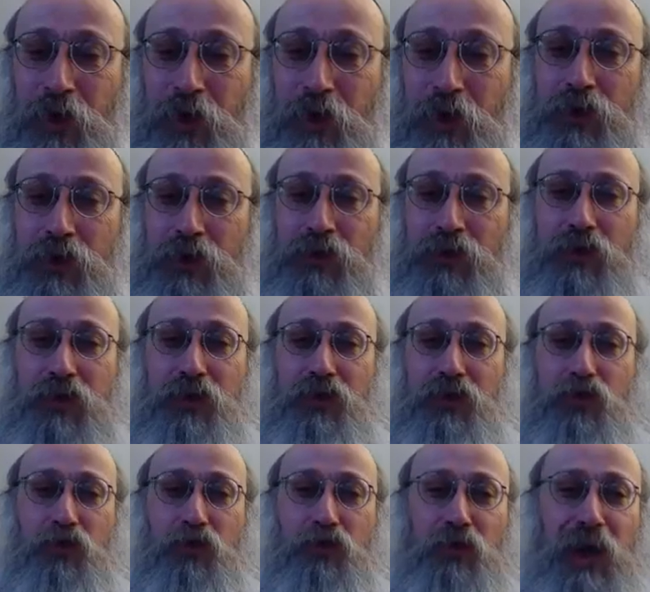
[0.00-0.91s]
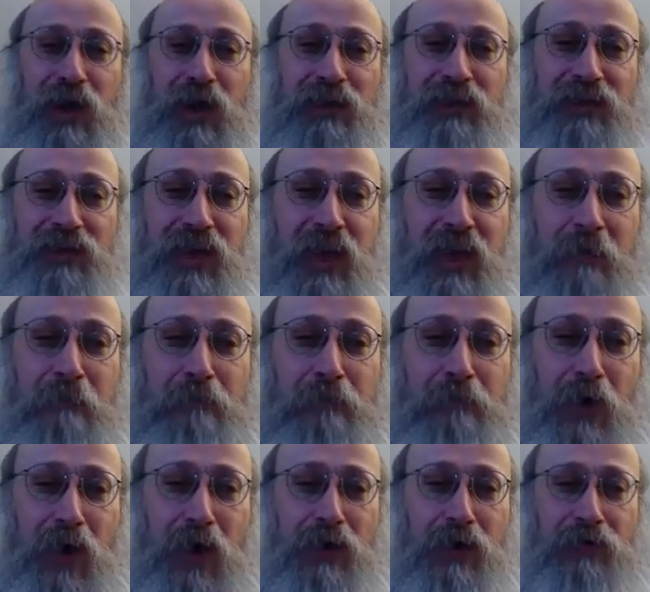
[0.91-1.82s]
where we need to rise
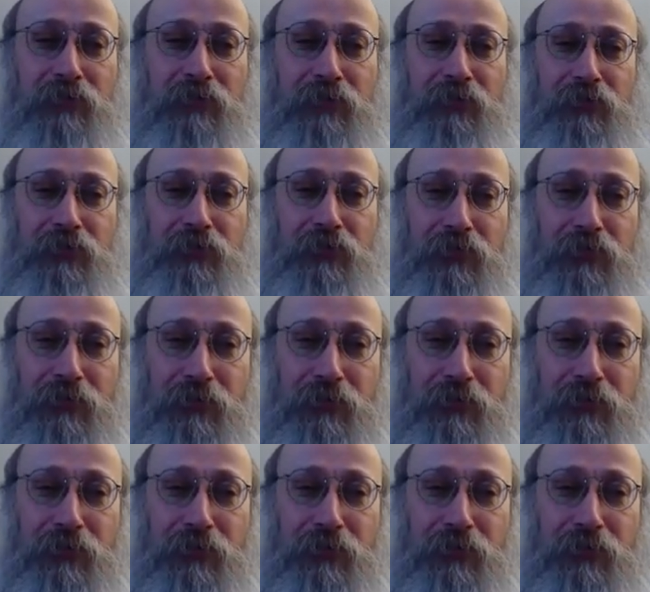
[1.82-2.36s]
above